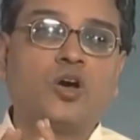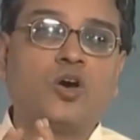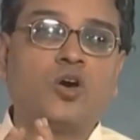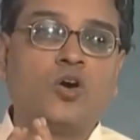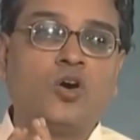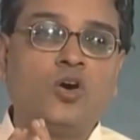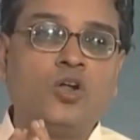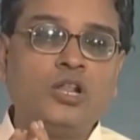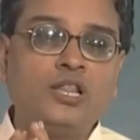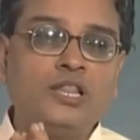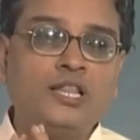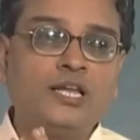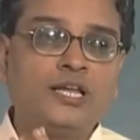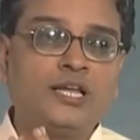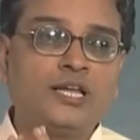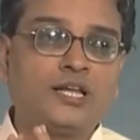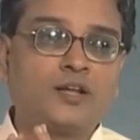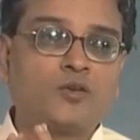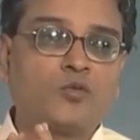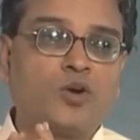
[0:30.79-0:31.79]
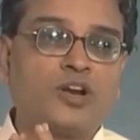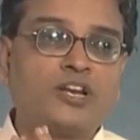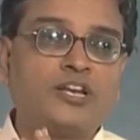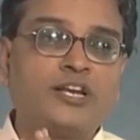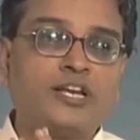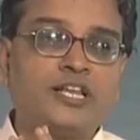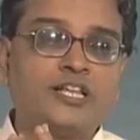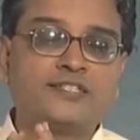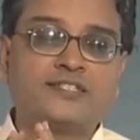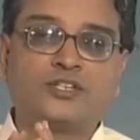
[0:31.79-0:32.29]
all the
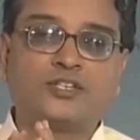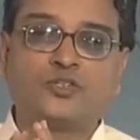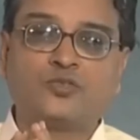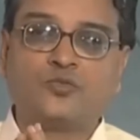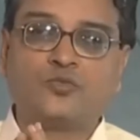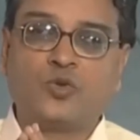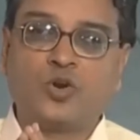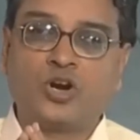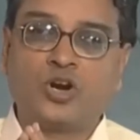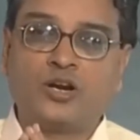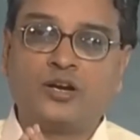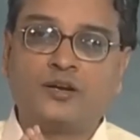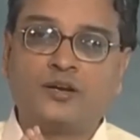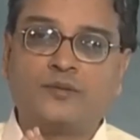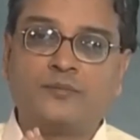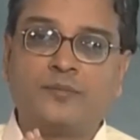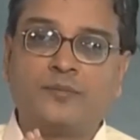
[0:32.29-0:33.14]
quantities that you want